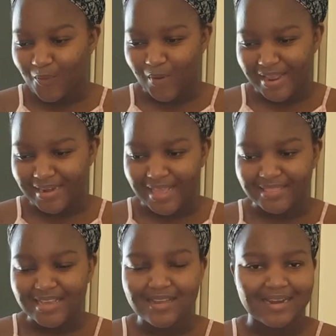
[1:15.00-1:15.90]
when I
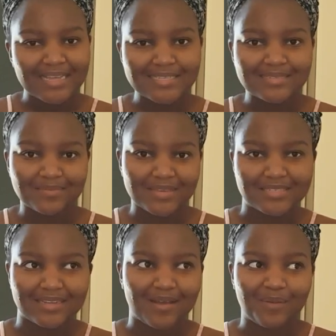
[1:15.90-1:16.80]
think last
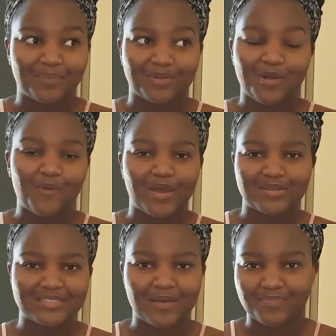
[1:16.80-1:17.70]
semester of block one
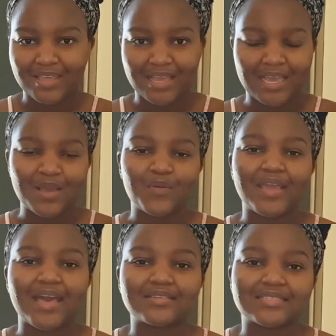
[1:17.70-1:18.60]
or something,
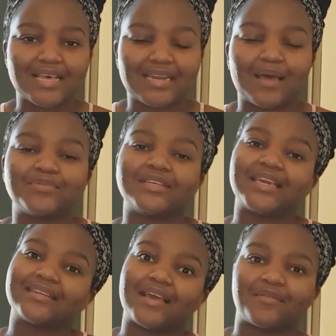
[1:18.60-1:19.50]
we had to sign up to
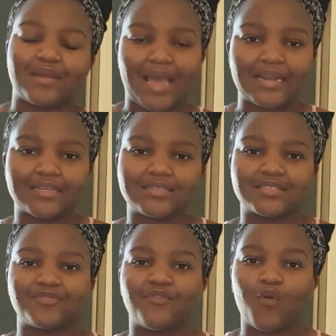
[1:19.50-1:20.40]
get like
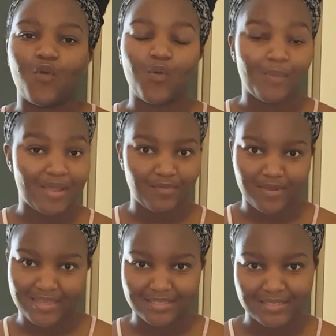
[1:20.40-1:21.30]
regalias for my
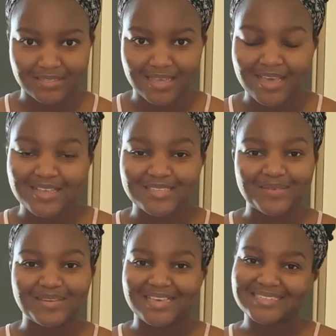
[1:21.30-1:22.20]
res.
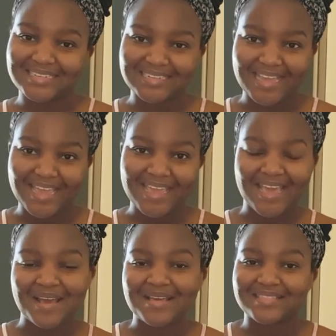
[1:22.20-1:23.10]
So yesterday
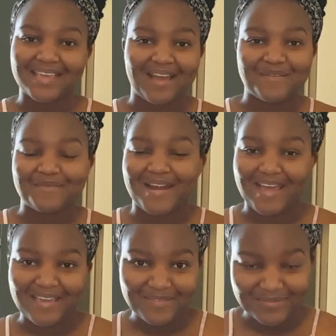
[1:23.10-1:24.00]
they
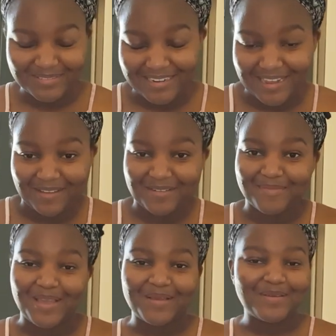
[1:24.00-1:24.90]
arrived and I got
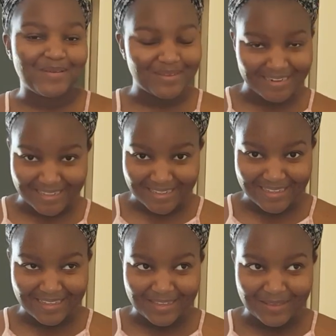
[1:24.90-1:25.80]
my hoodie.
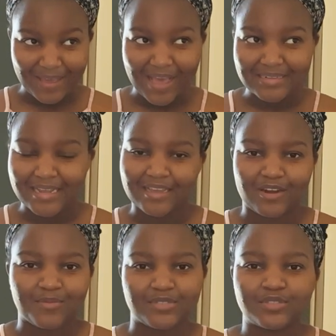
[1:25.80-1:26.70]
You had like
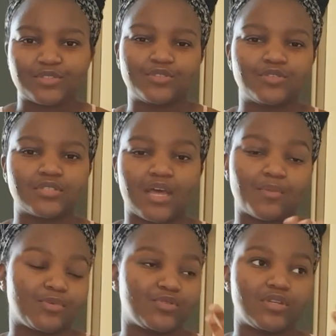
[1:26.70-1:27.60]
an option to choose
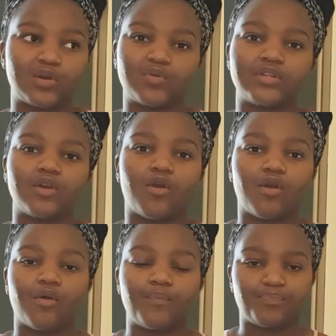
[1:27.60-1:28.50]
between a hoodie
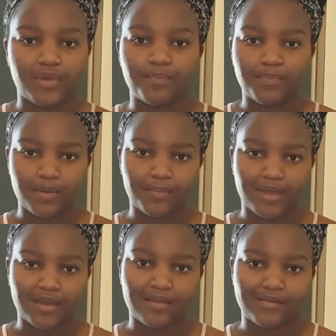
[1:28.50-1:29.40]
or a
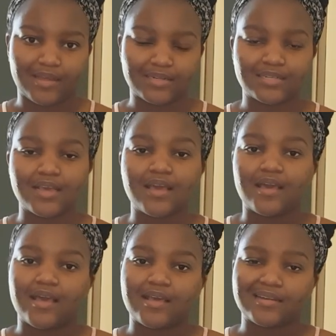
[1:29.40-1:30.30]
bomber, right?
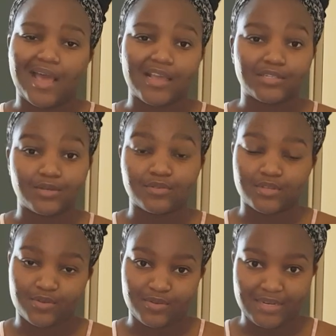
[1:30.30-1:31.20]
And I chose
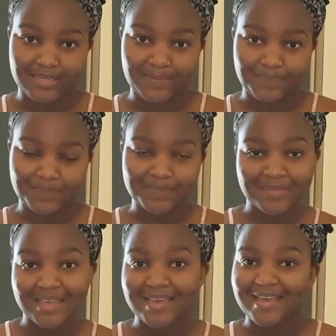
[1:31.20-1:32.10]
a hoodie,
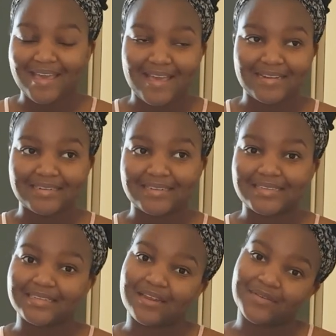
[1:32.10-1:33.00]
and
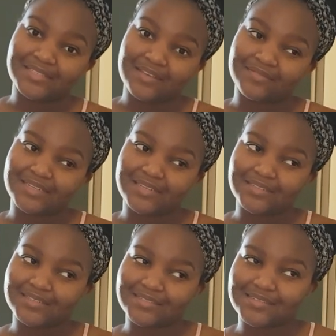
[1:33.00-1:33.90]
yesterday I received
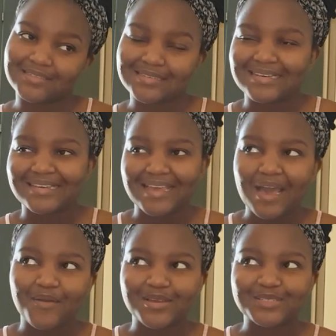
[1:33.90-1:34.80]
it.
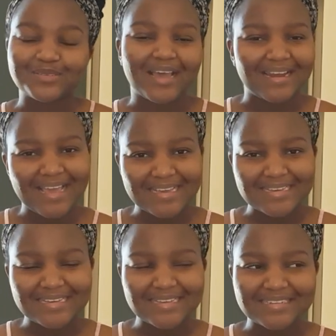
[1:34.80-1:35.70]
Yeah, way too, I
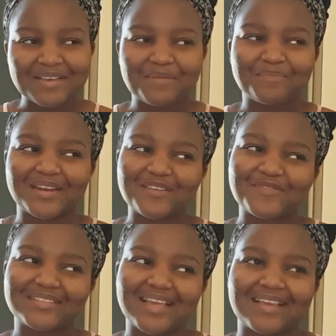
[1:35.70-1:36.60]
like it. But I
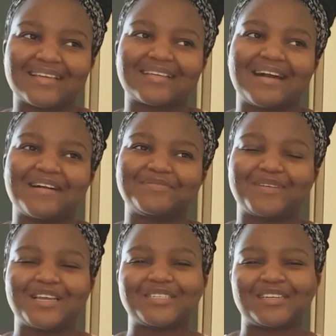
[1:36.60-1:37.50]
feel like
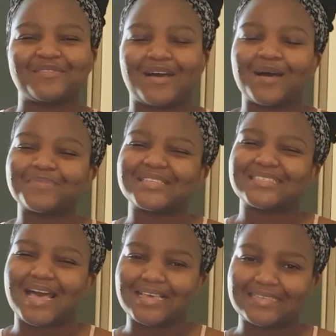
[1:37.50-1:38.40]
I should have
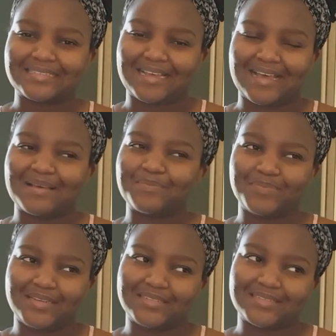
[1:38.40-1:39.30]
upsized a
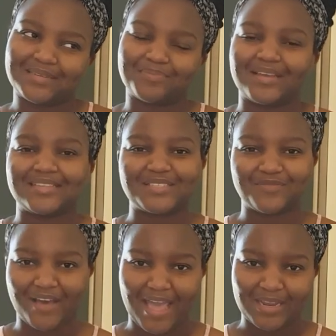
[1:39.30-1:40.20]
bit, but it's
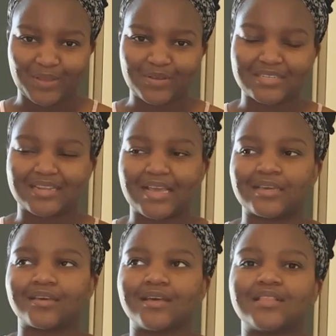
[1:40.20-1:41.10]
fine, because it,
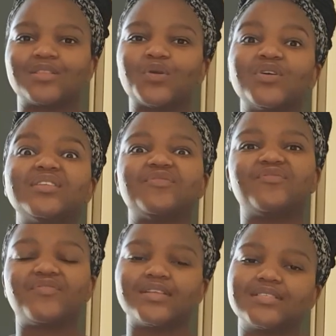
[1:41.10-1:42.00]
like, the hoodie
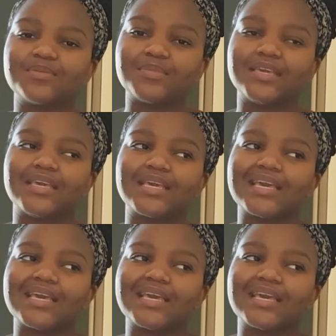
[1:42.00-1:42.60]
fits me.